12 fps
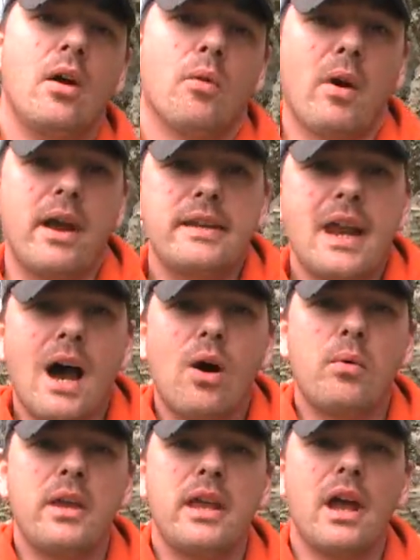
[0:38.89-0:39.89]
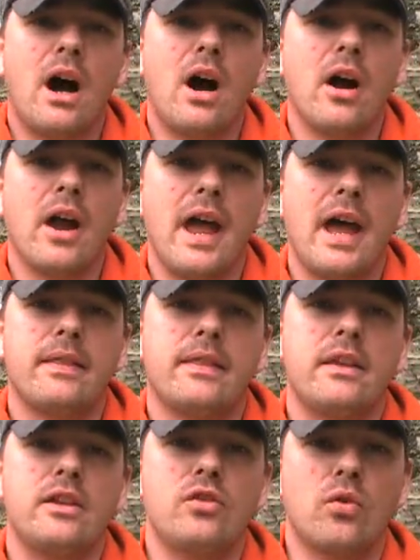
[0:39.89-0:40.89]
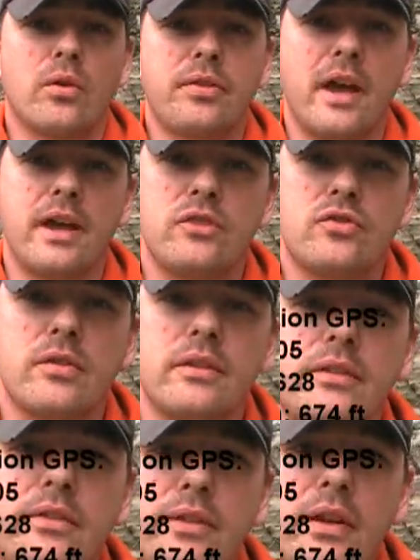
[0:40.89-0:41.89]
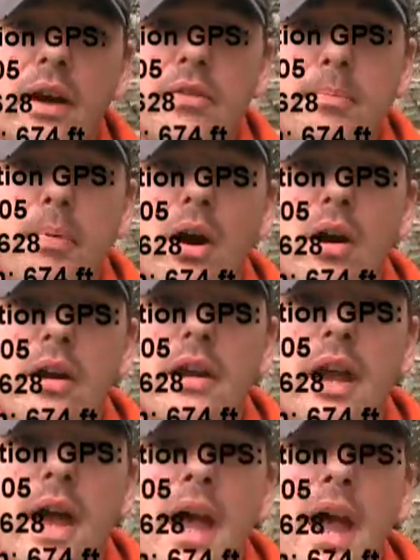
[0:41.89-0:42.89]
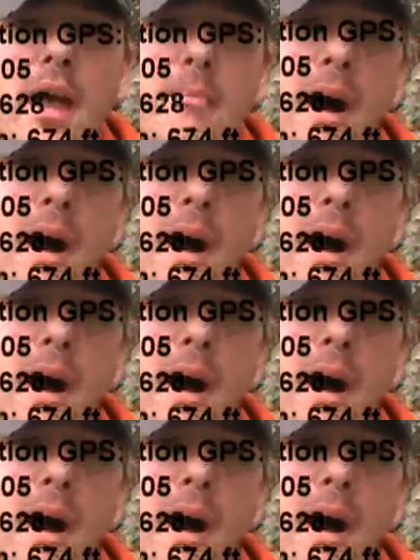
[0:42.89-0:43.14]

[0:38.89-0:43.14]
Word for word: Right now we are at the north entrance of the park and